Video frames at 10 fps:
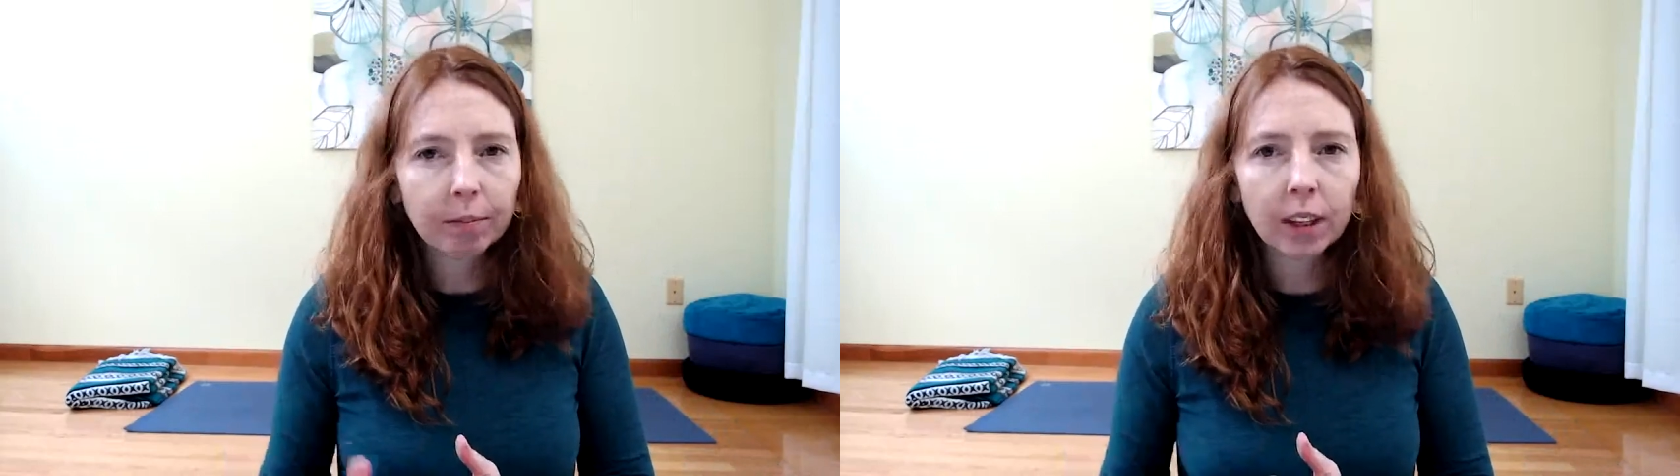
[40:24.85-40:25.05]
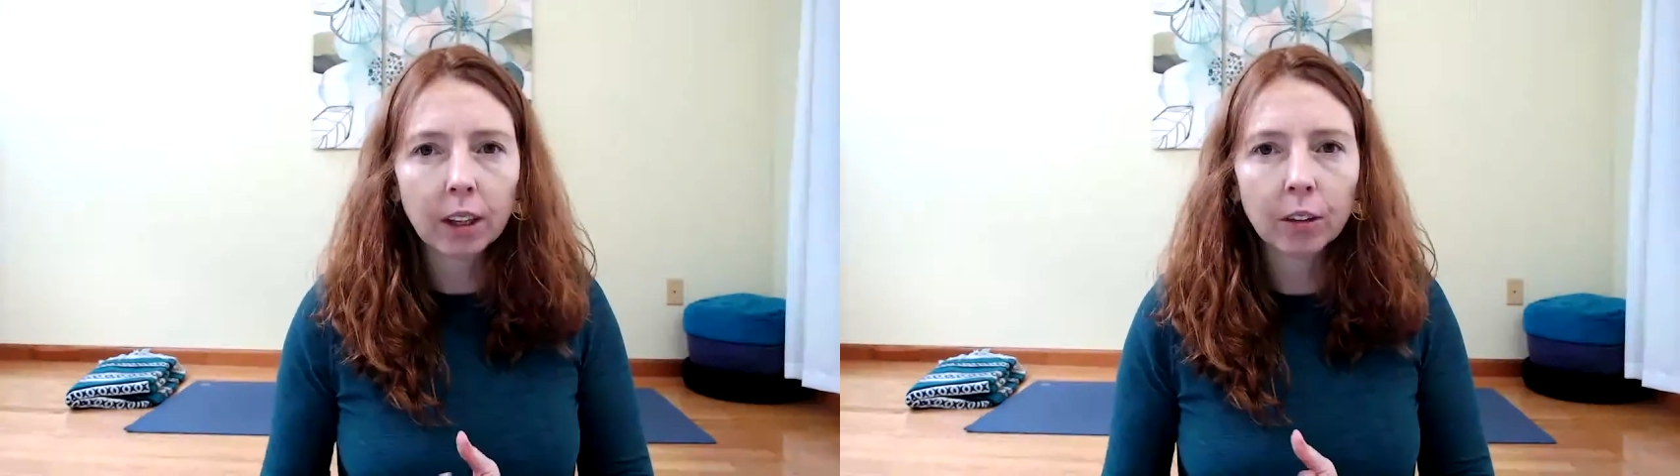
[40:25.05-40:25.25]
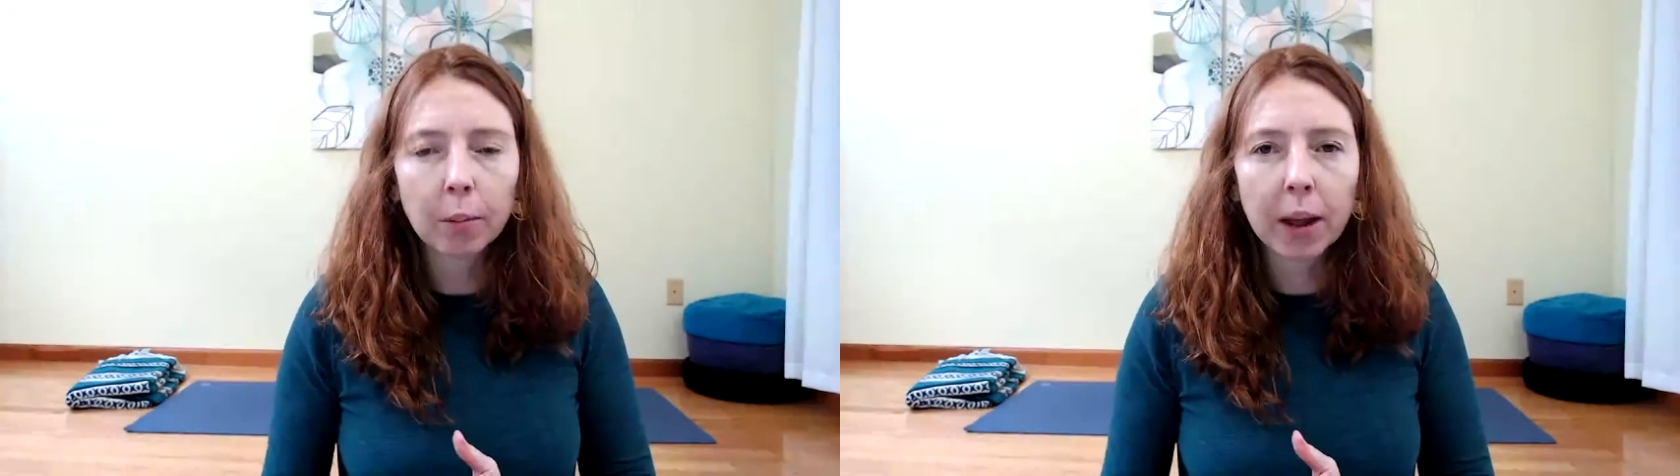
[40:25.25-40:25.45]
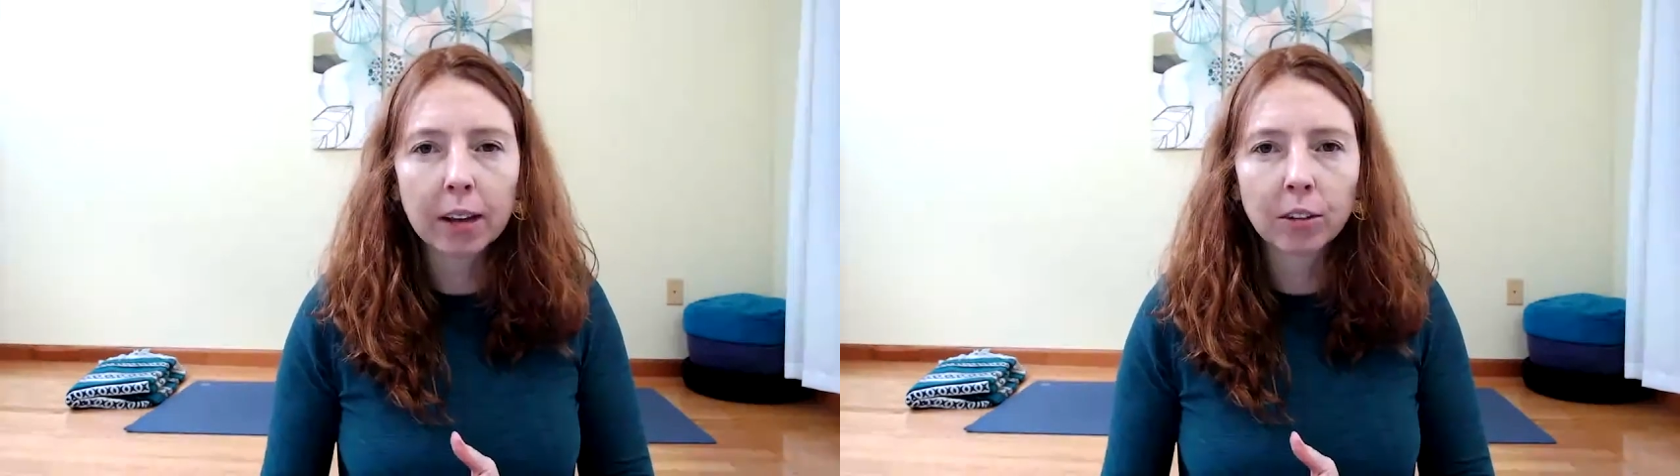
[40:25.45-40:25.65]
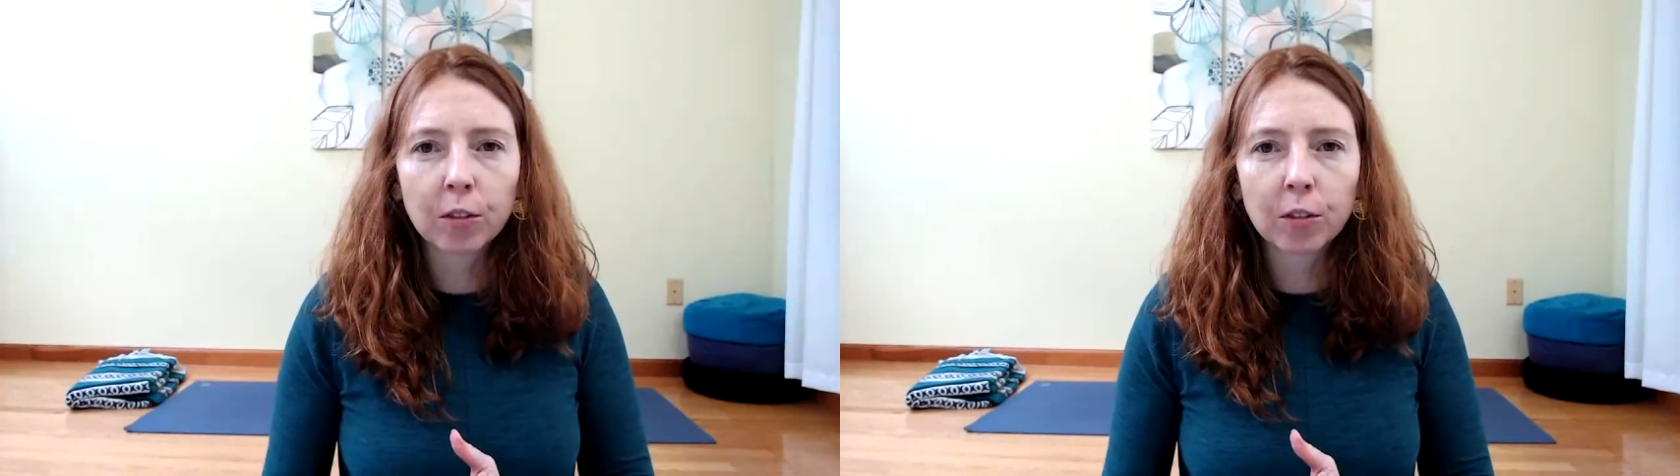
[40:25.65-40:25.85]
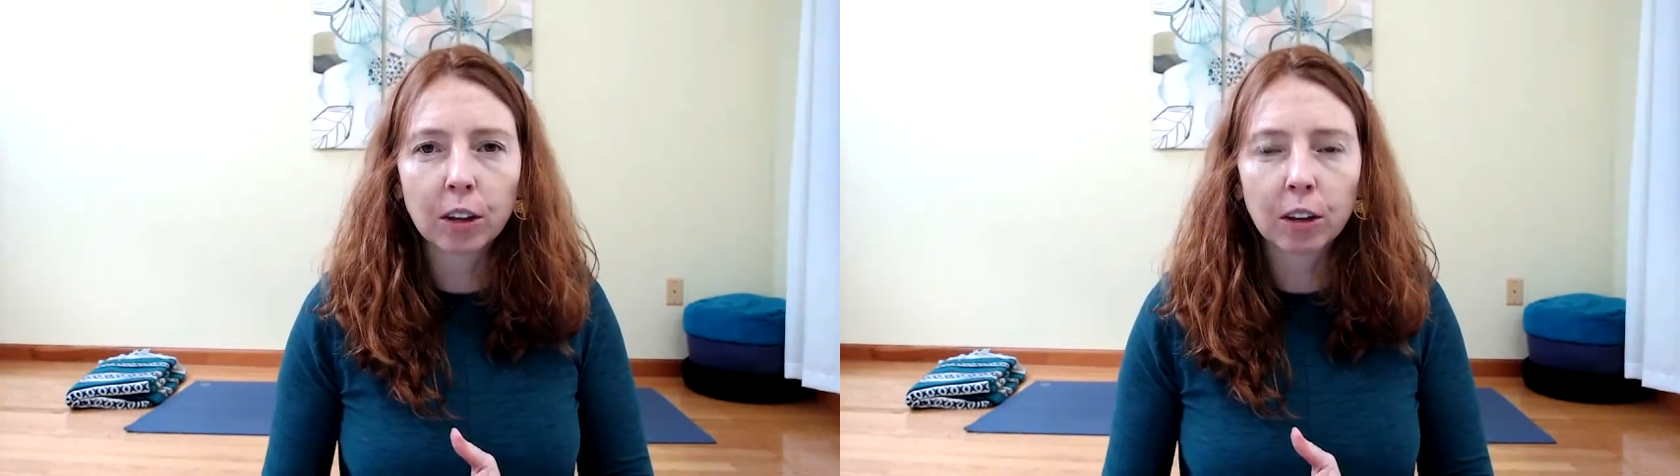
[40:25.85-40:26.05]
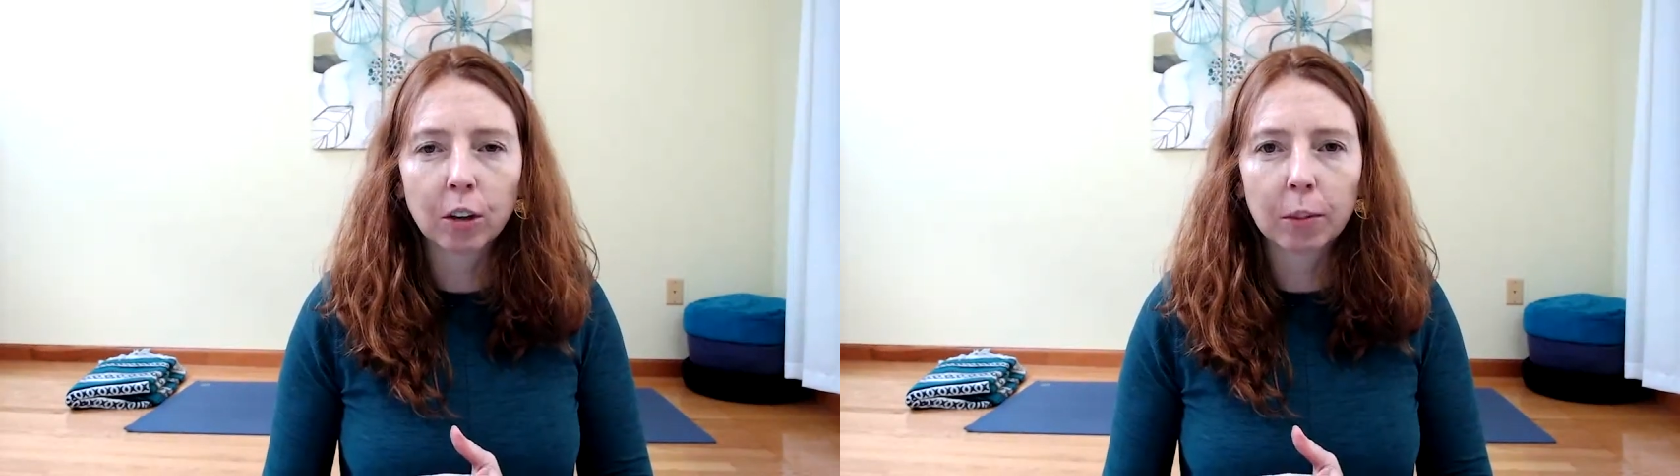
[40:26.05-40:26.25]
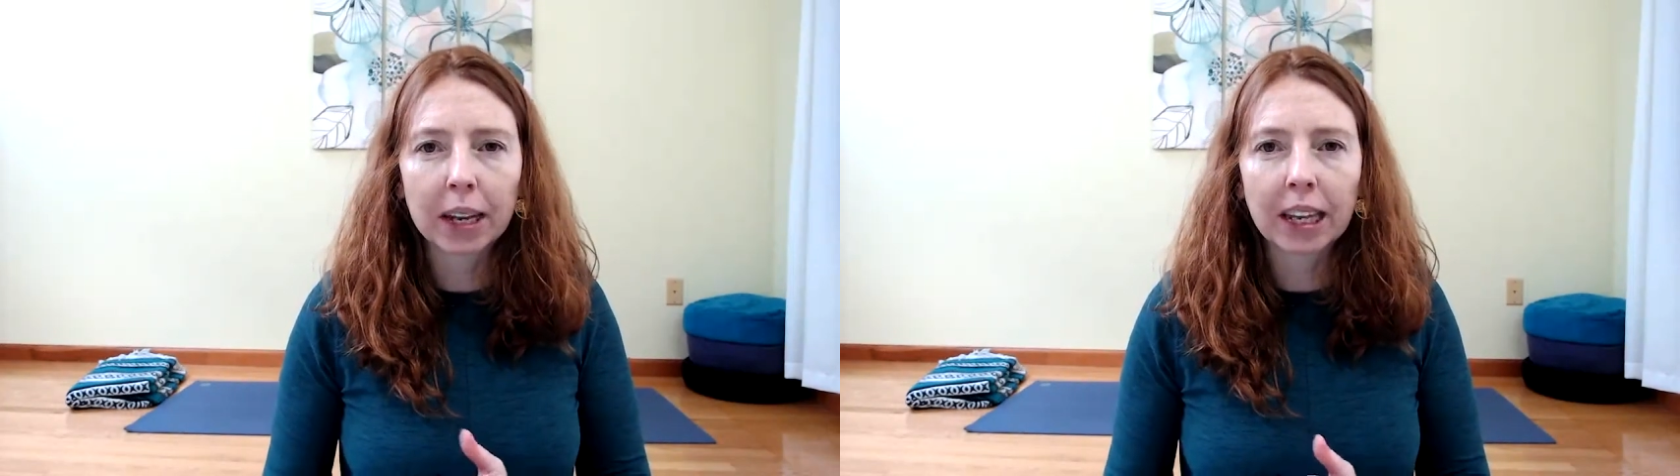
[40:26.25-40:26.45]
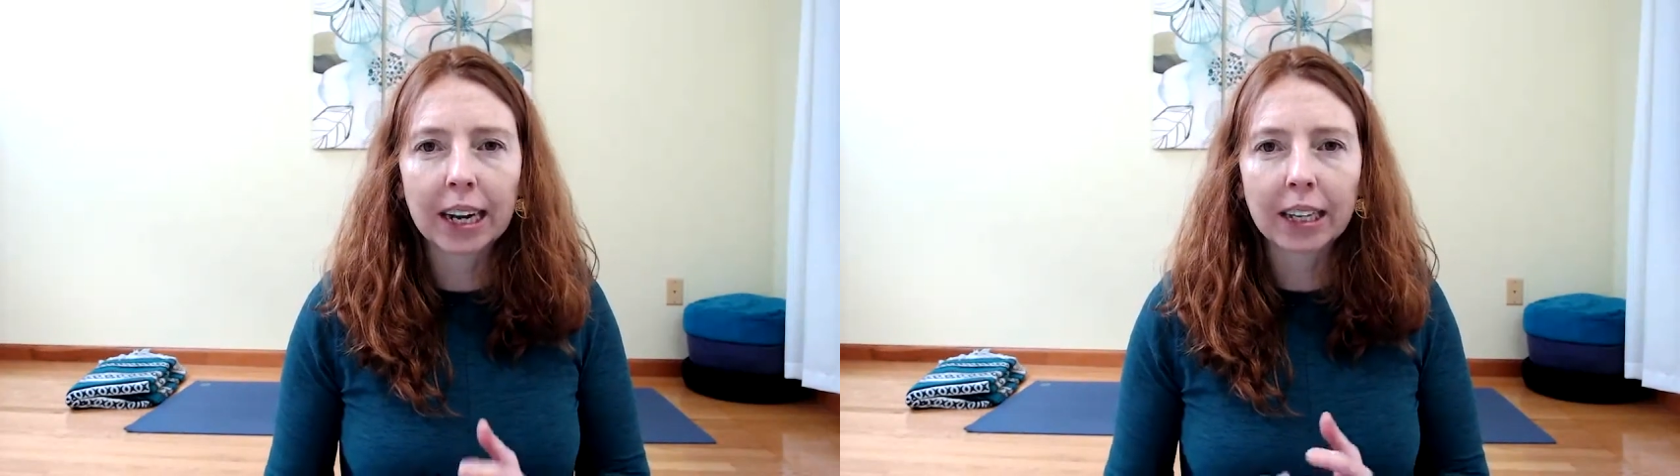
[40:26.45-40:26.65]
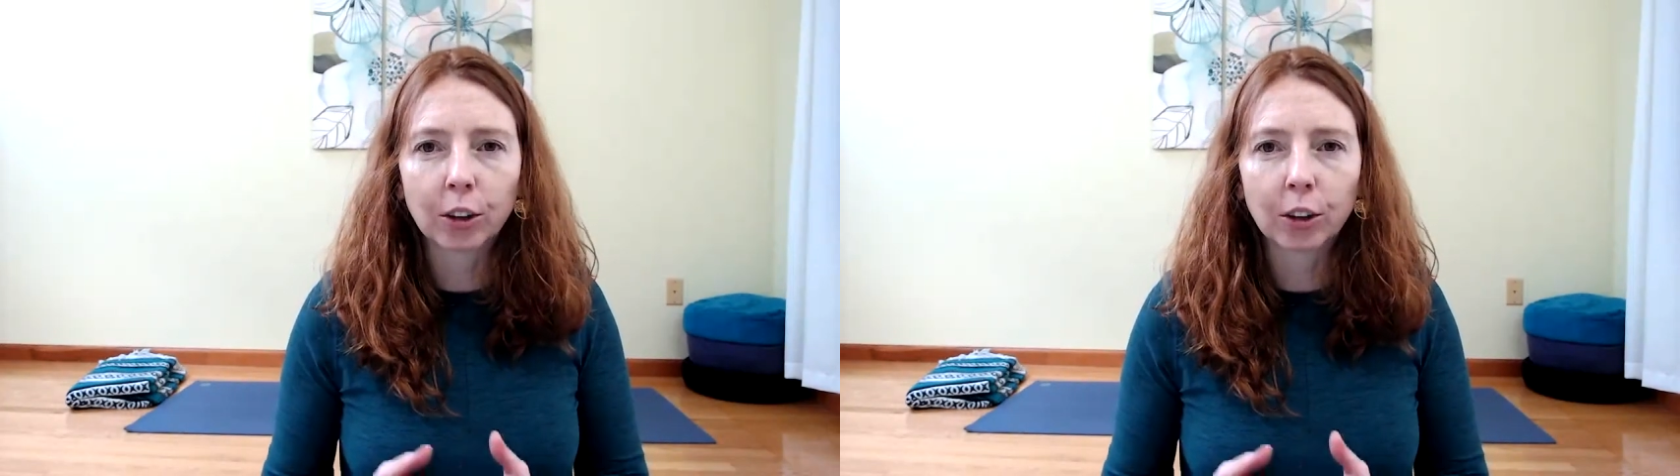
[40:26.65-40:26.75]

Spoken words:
you're bound to feel a little bit lighter